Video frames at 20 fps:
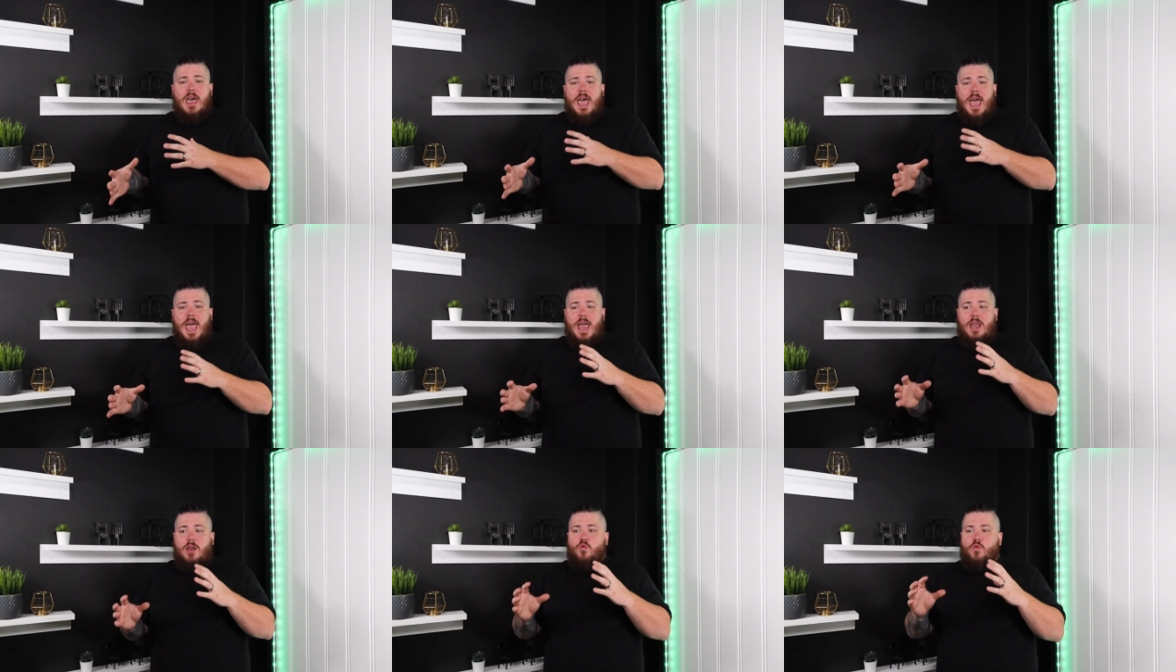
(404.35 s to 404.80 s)

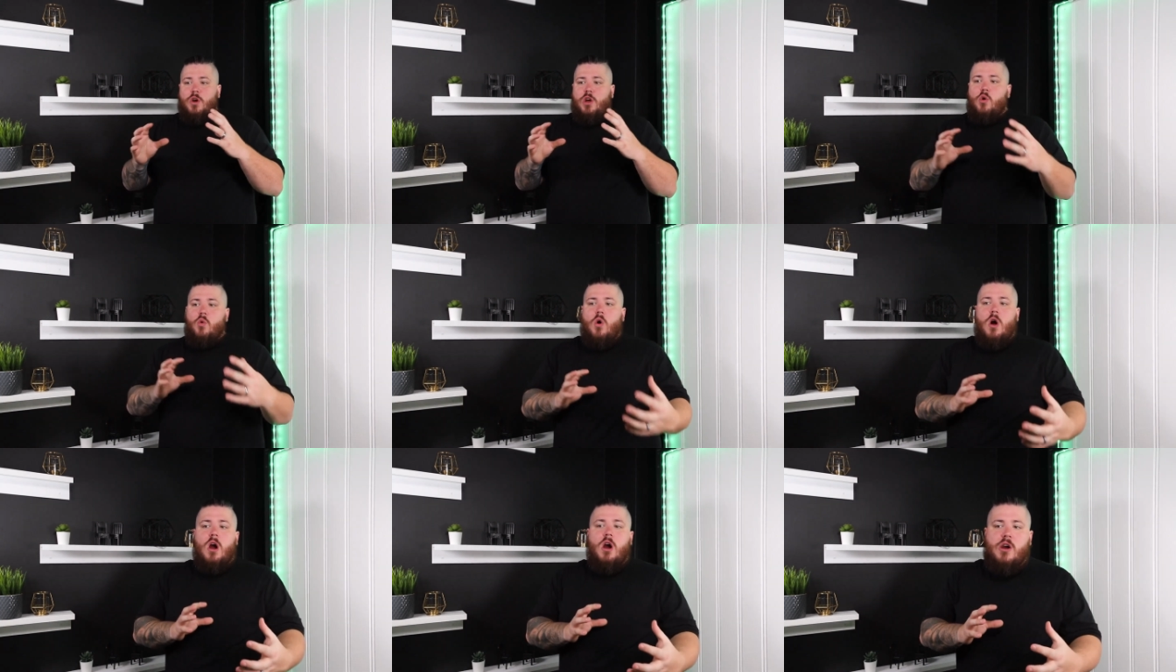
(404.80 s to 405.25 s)
And
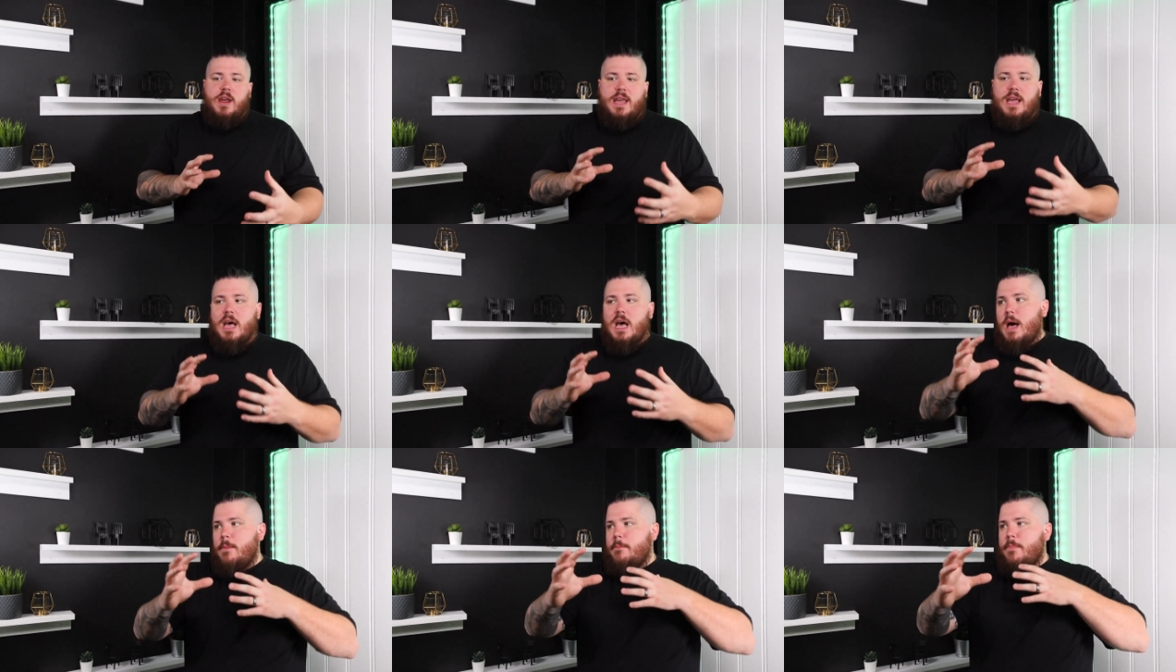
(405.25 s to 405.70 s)

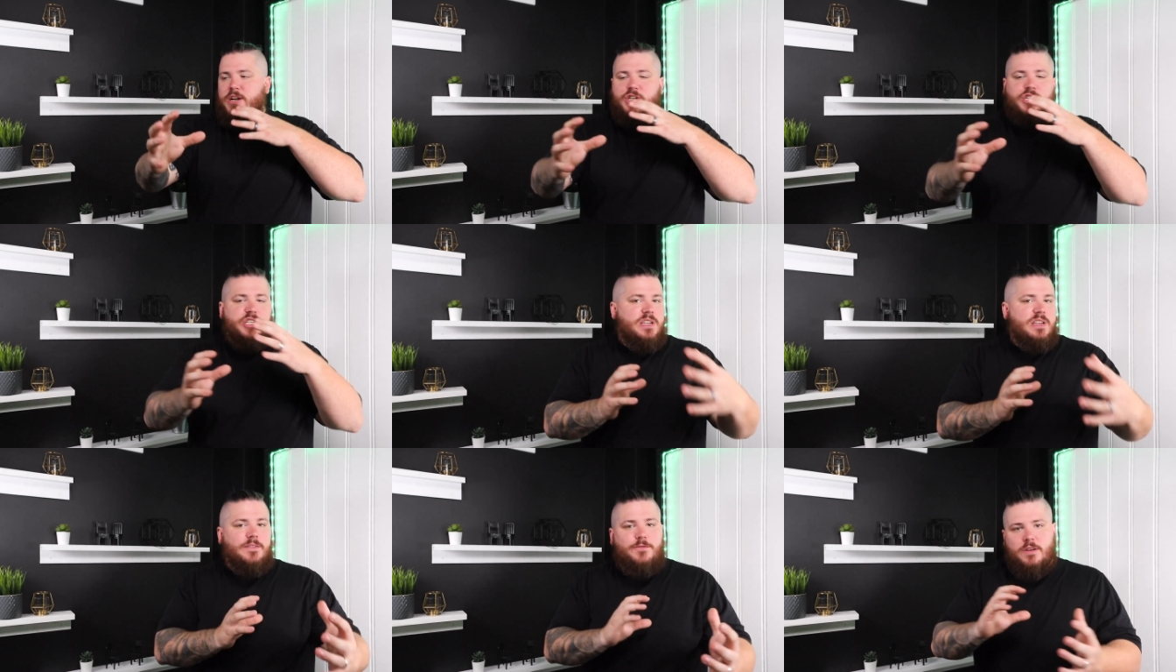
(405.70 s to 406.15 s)
requiring a
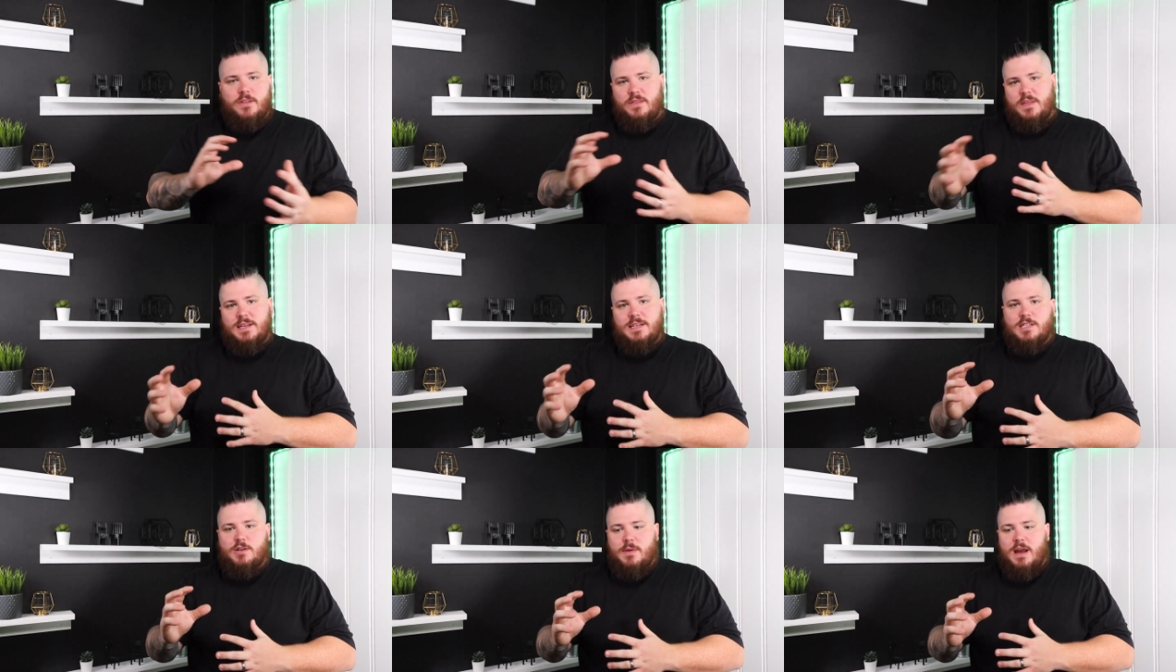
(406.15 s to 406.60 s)
bunch of different
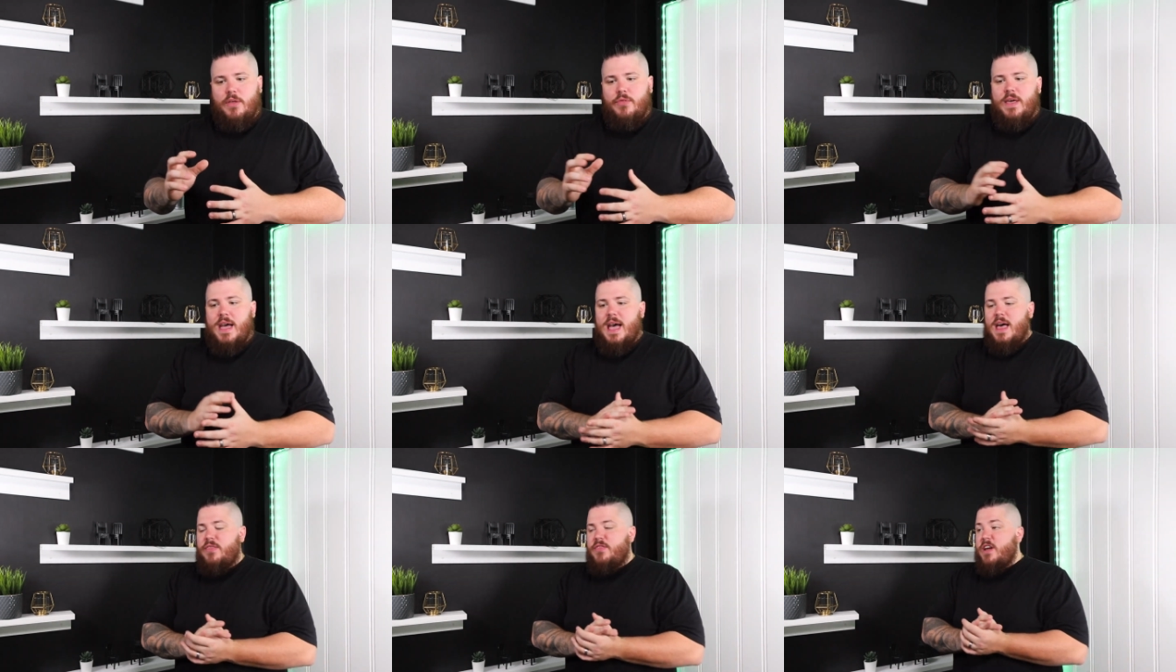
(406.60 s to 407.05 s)
things around
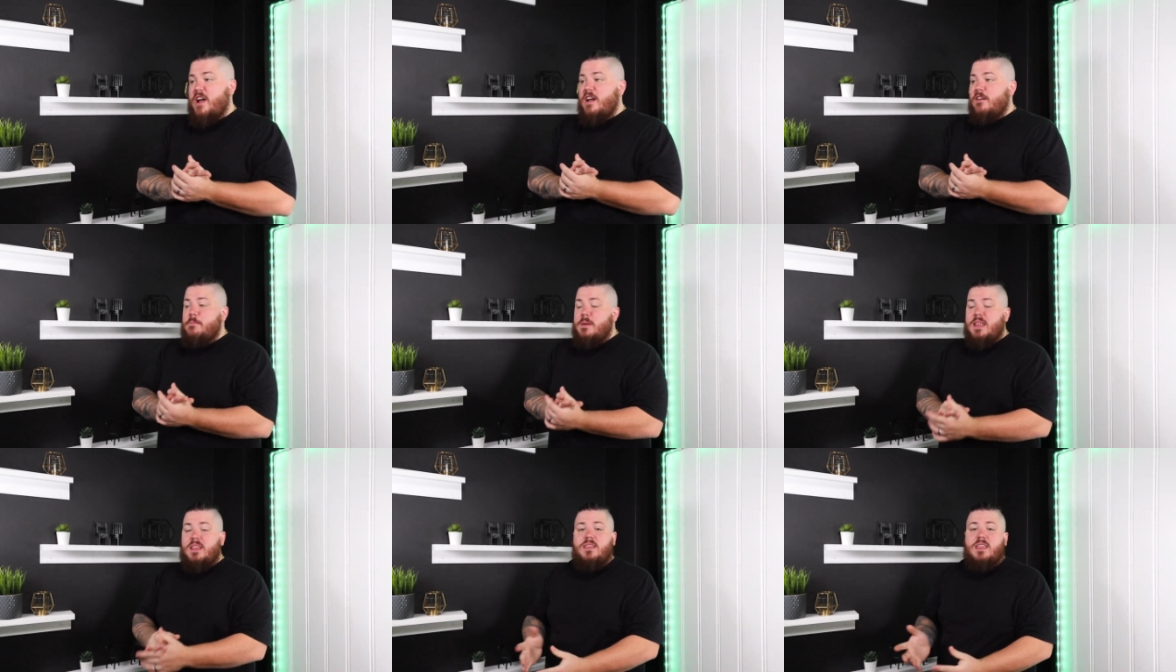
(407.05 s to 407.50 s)
that. There
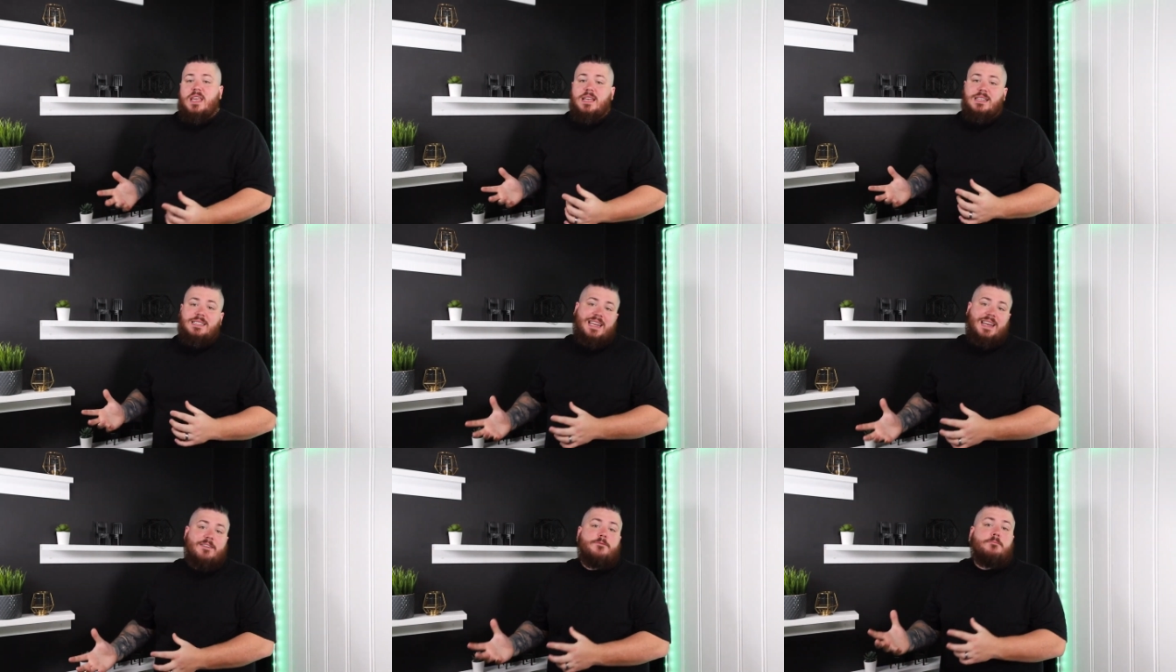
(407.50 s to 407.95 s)
have been things
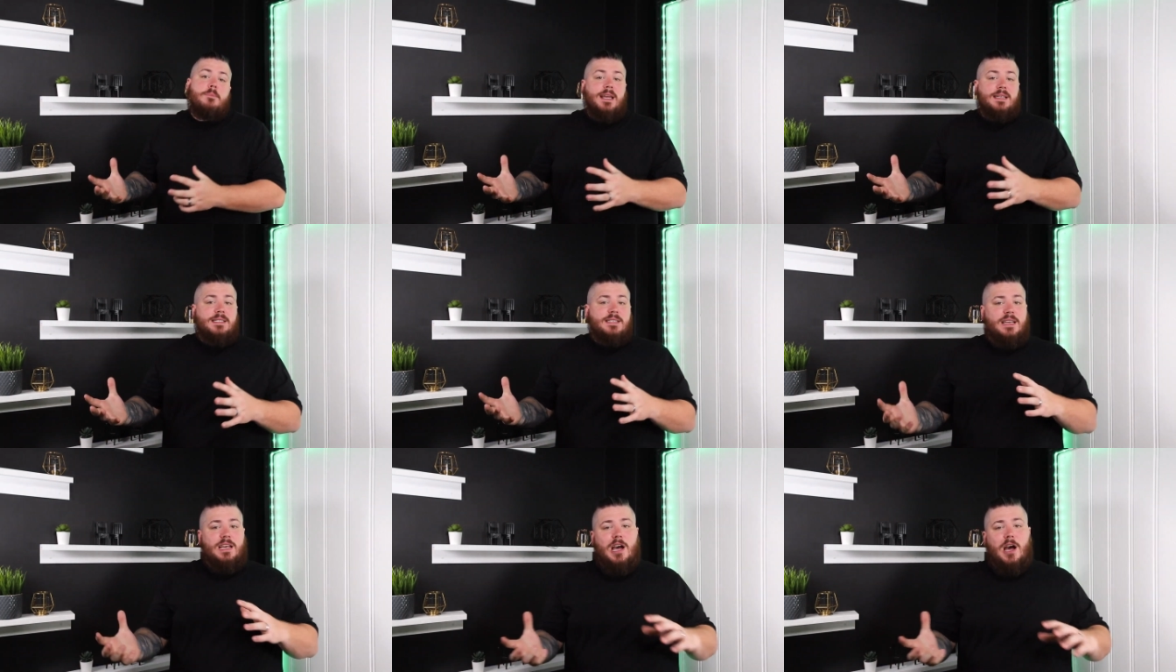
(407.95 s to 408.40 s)
that have
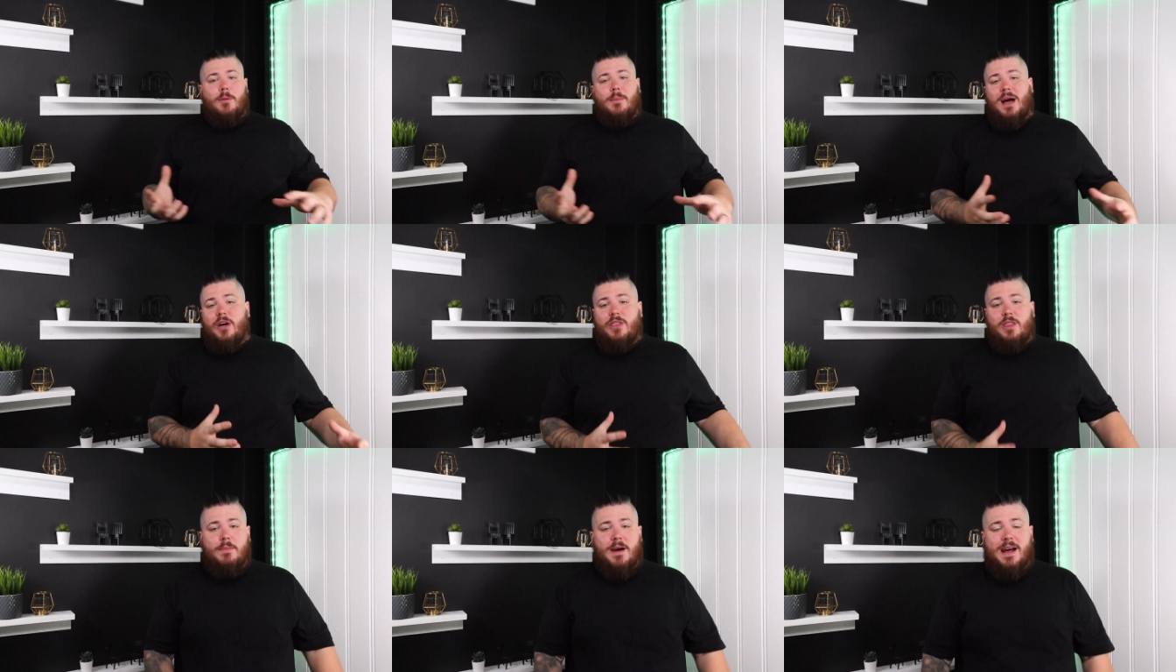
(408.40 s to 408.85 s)
basically come
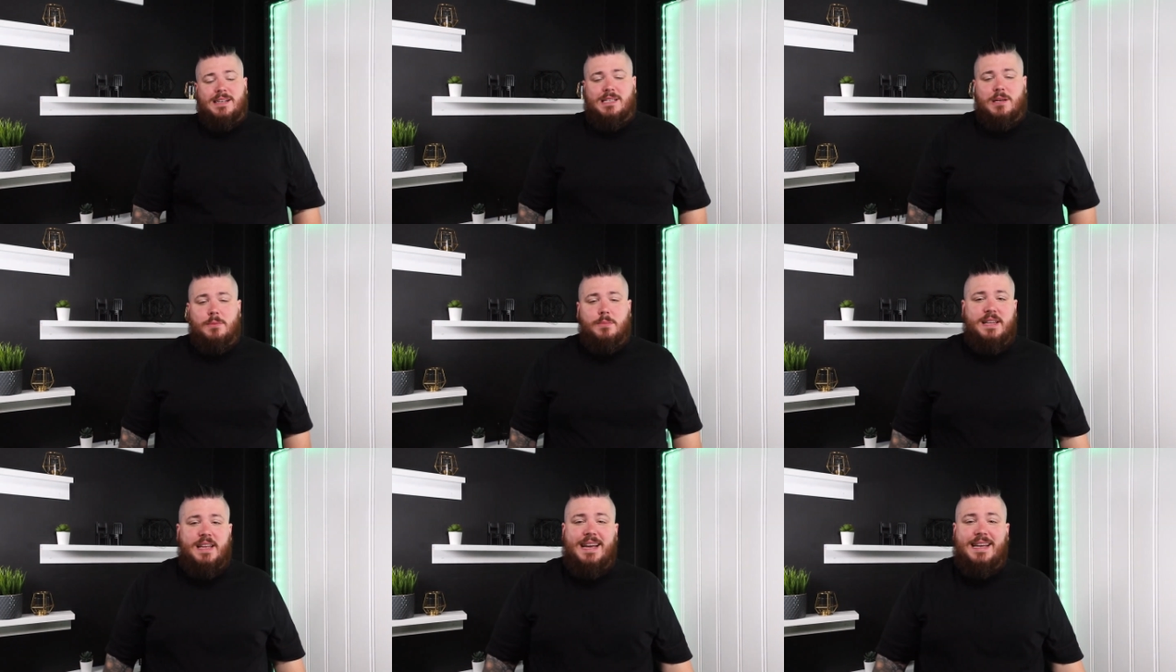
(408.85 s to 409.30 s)
out in the past
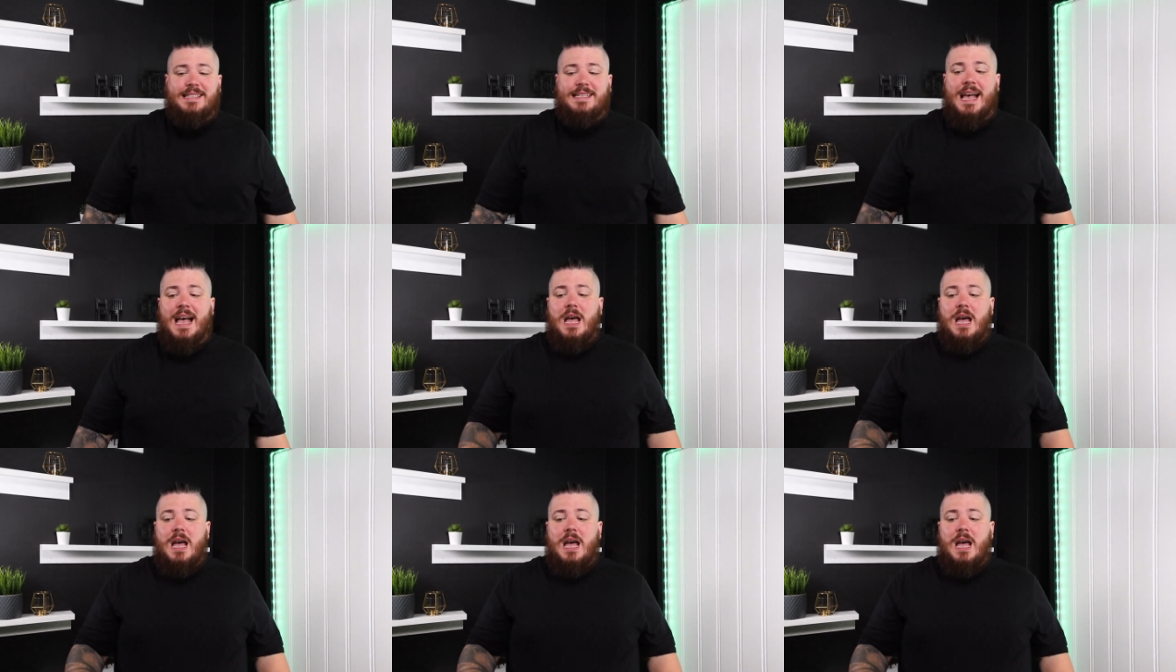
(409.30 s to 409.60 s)
couple days